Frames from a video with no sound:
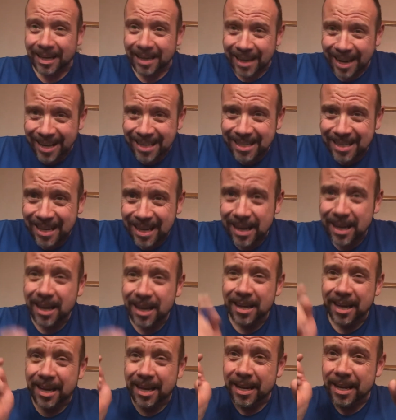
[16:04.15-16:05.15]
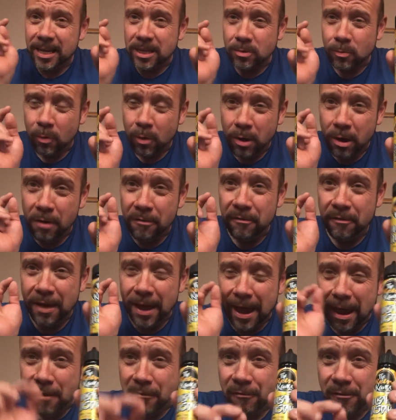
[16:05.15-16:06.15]
Get it. It's worth
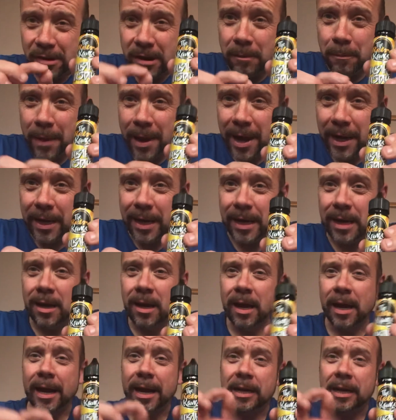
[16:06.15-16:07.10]
every penny.